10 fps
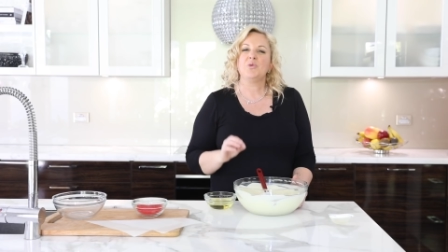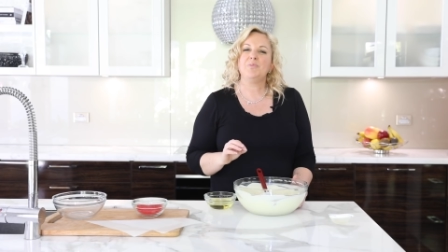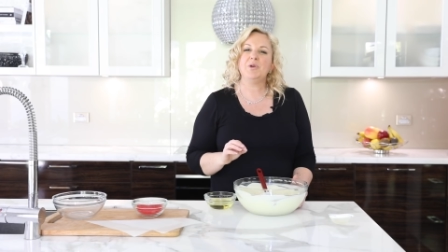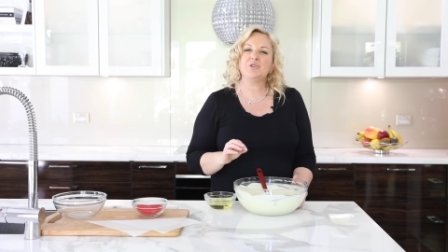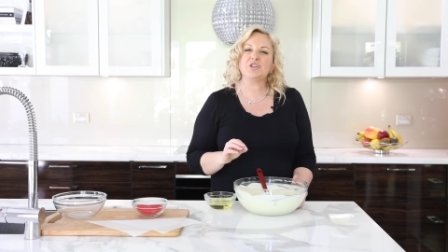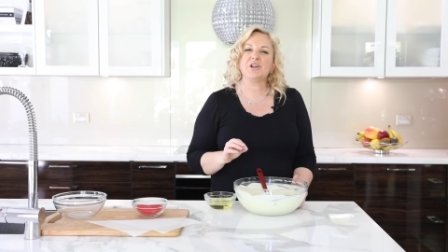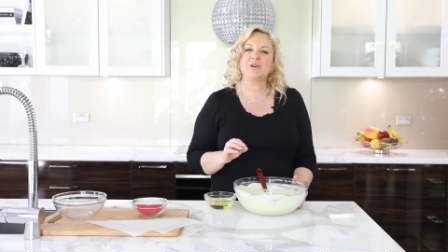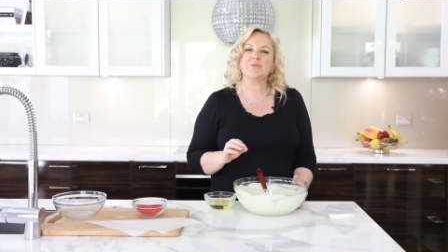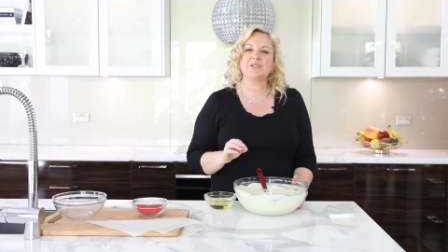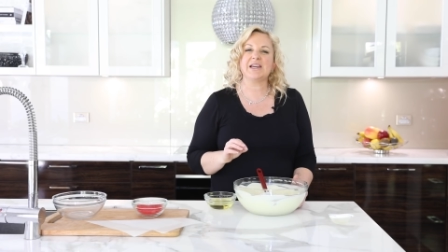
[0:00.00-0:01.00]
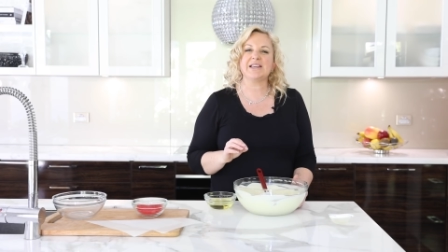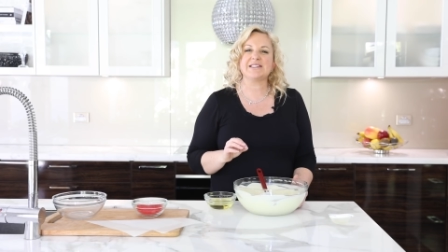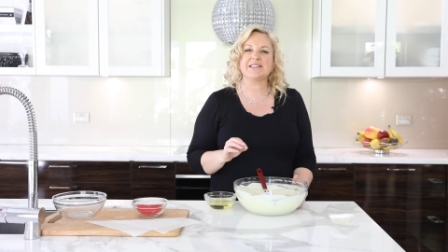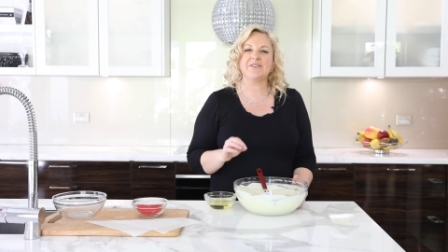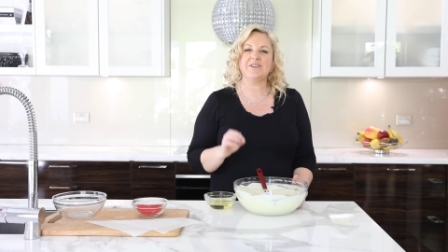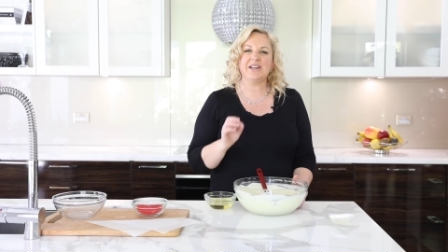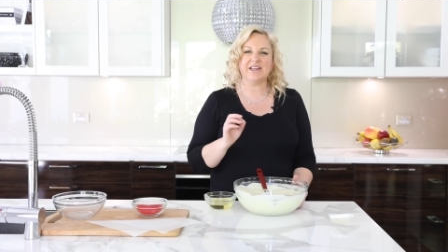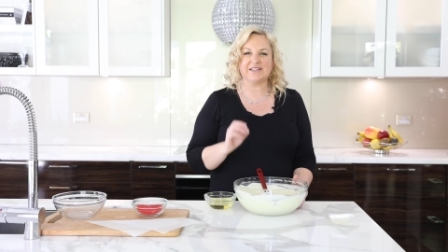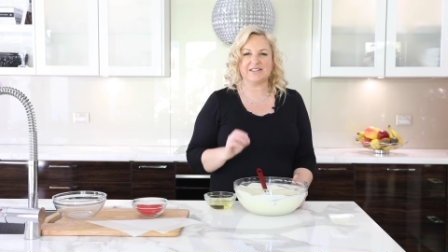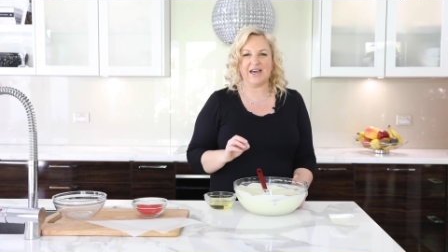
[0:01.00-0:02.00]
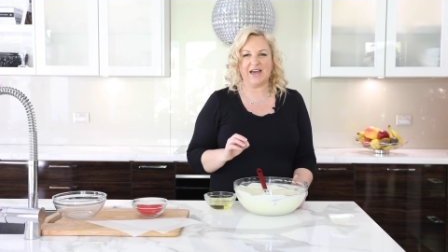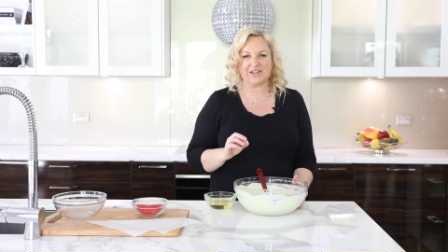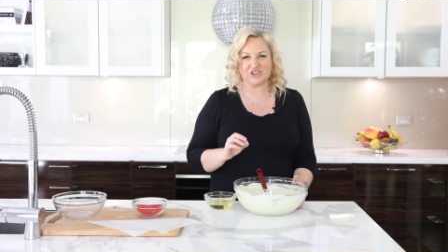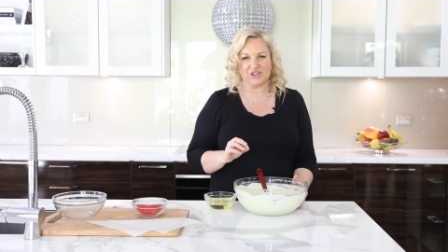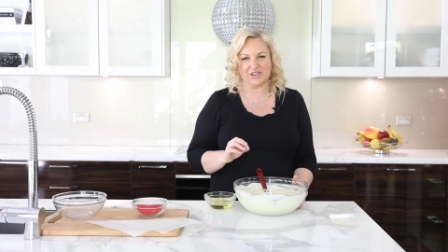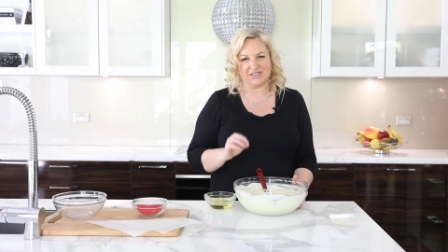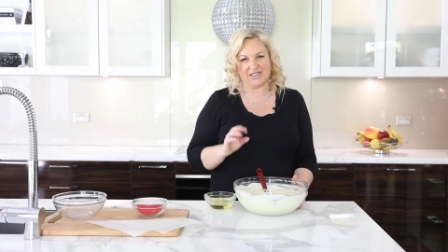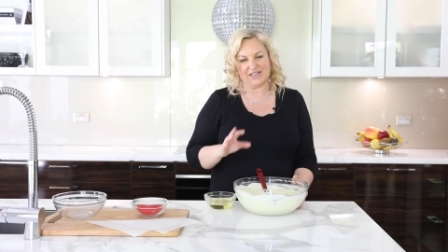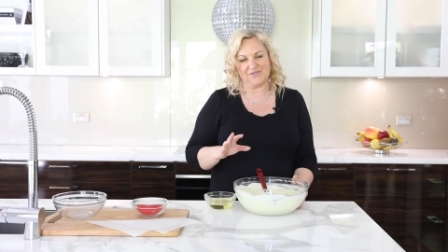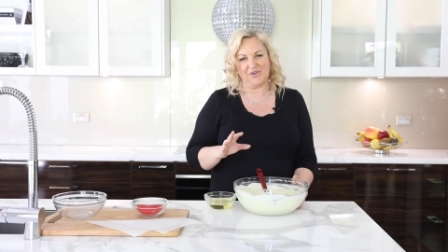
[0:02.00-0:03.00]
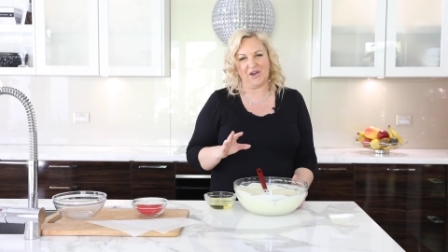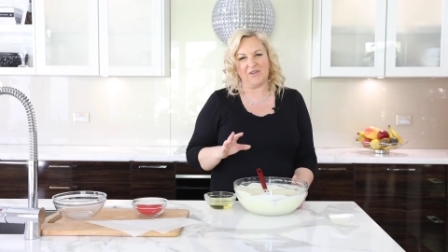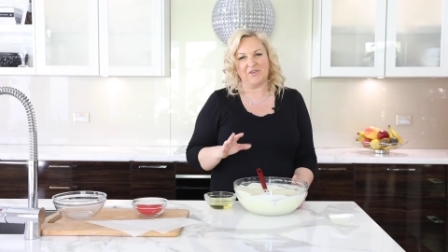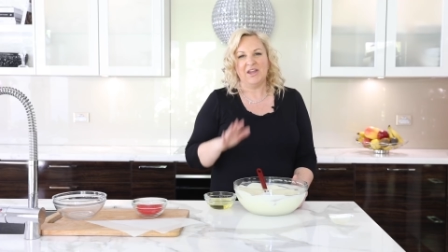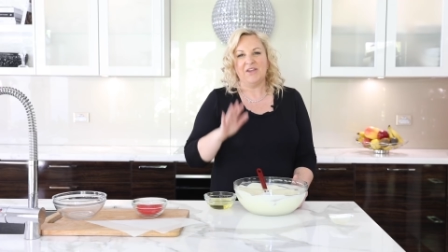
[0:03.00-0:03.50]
Milk chocolate will take 7 and dark chocolate takes 5.